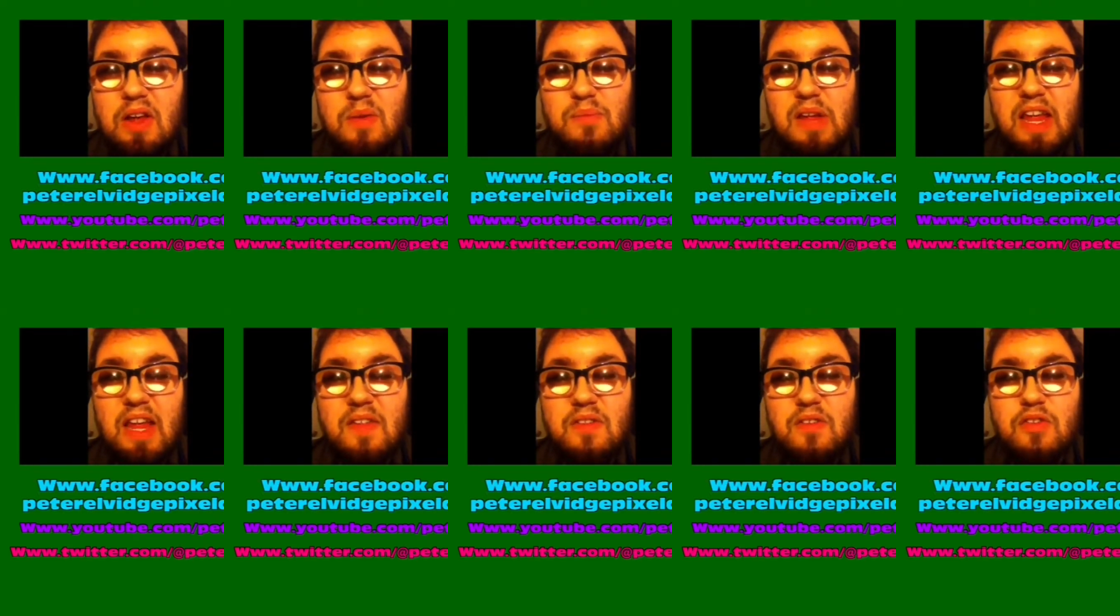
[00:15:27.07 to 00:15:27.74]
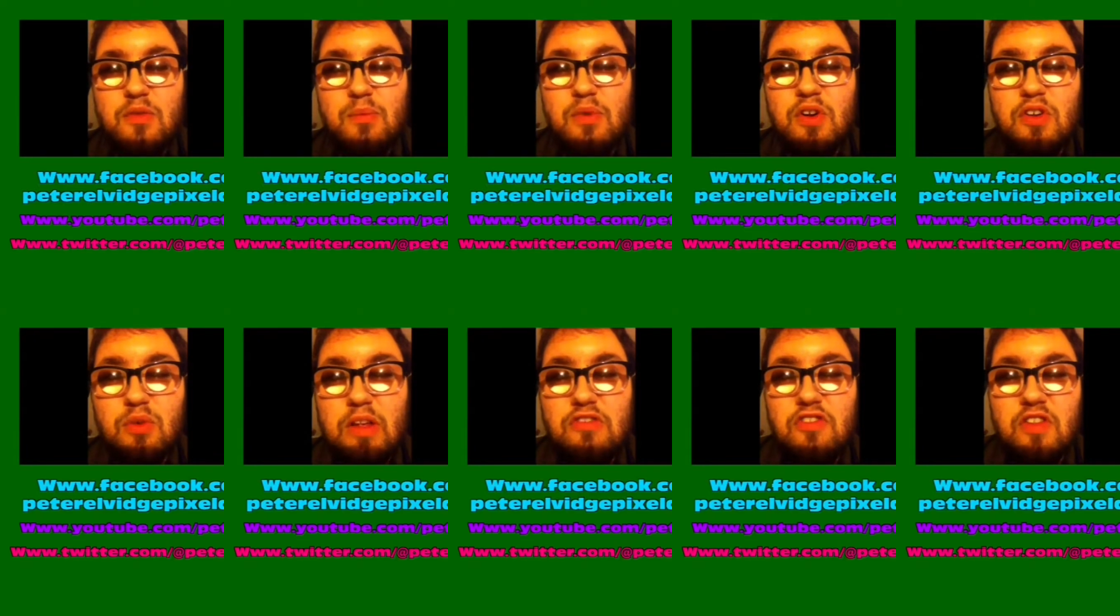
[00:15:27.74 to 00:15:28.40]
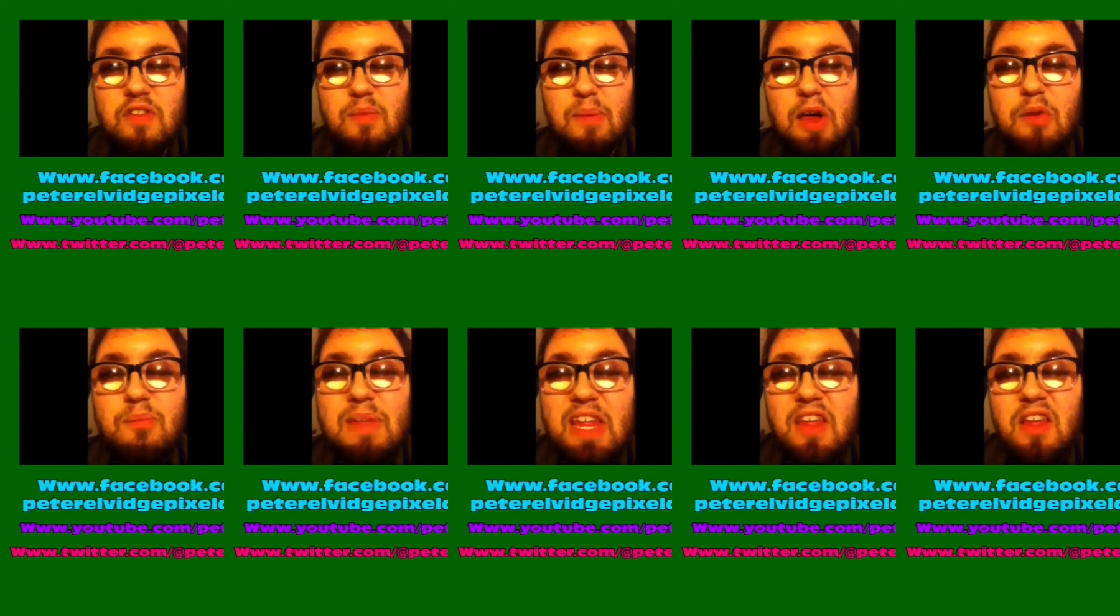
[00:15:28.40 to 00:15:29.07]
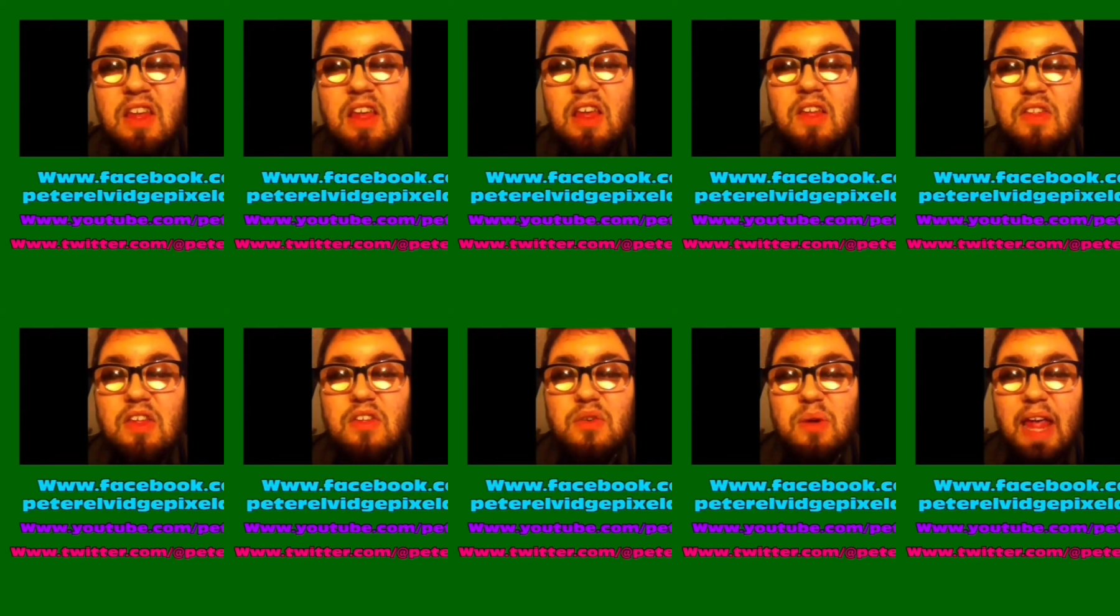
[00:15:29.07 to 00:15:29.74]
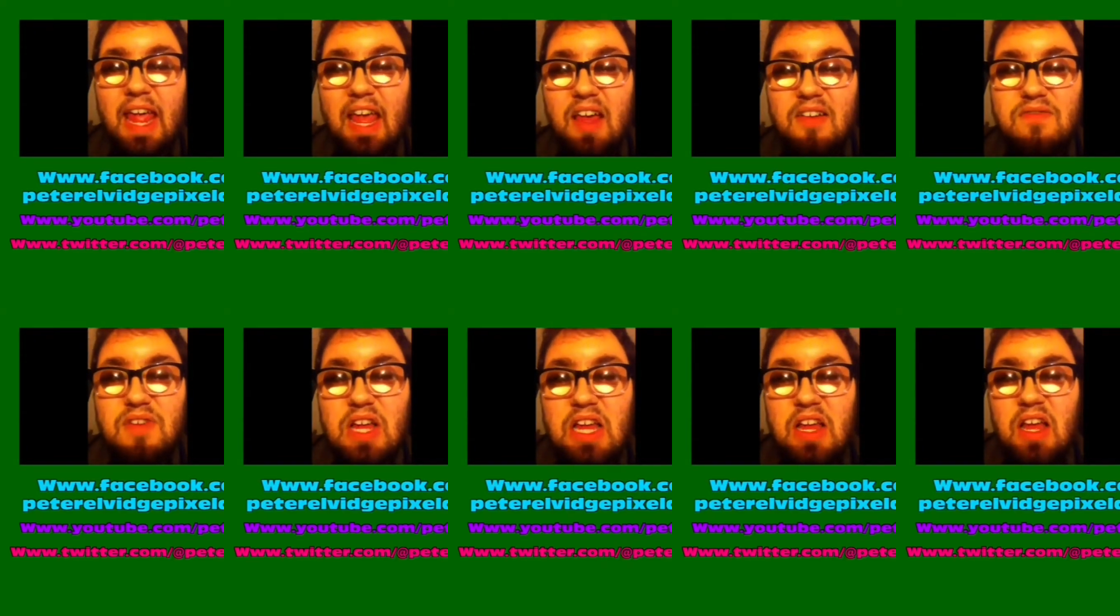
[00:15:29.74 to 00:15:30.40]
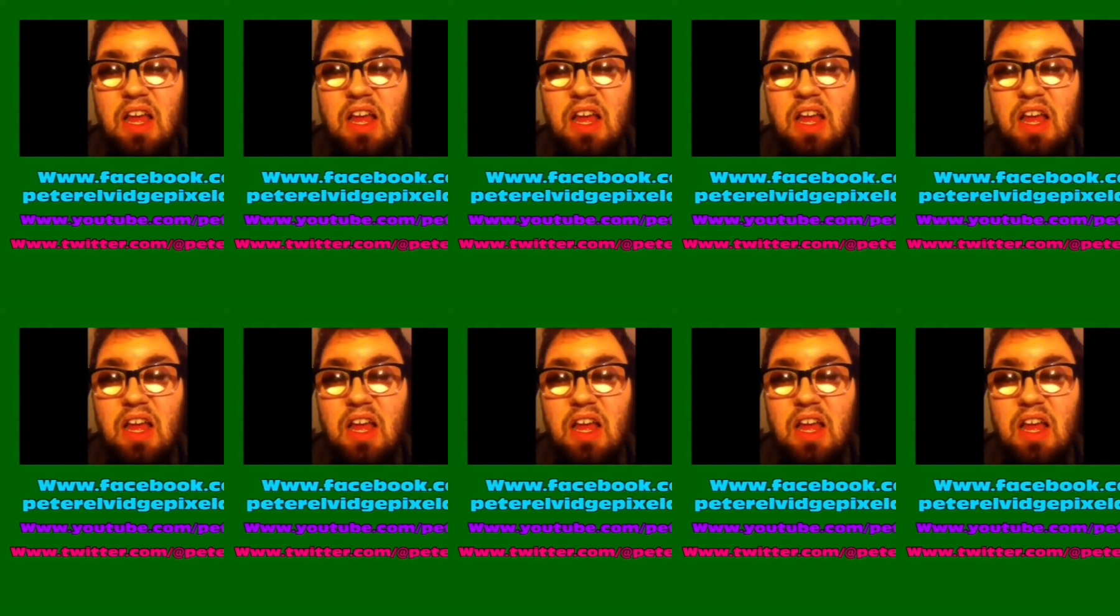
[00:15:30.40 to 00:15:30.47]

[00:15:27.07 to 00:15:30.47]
I hope I answered some more questions about me that you have.